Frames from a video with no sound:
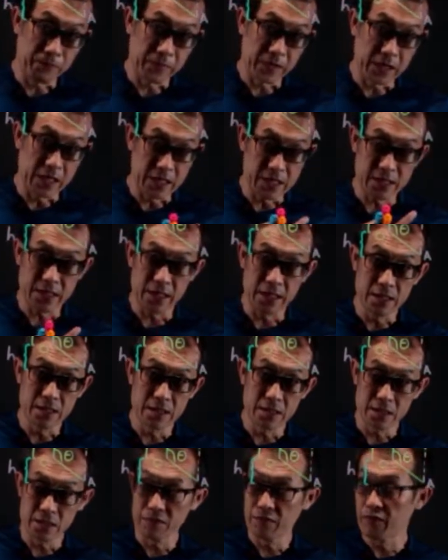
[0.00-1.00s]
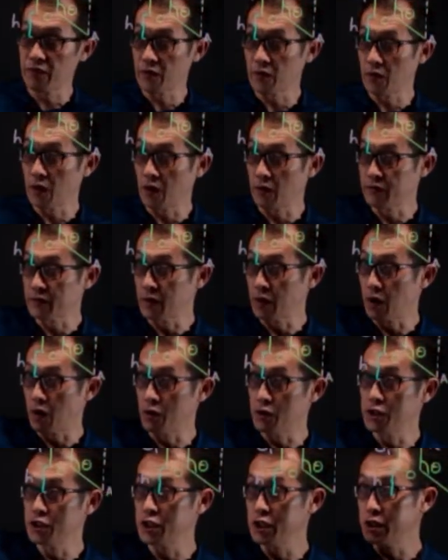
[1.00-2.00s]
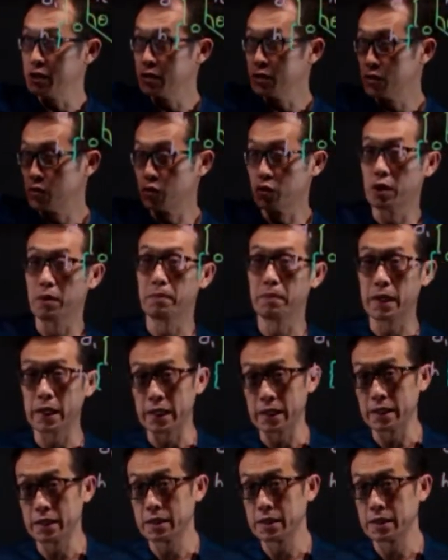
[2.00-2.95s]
distance of the origin to the plane.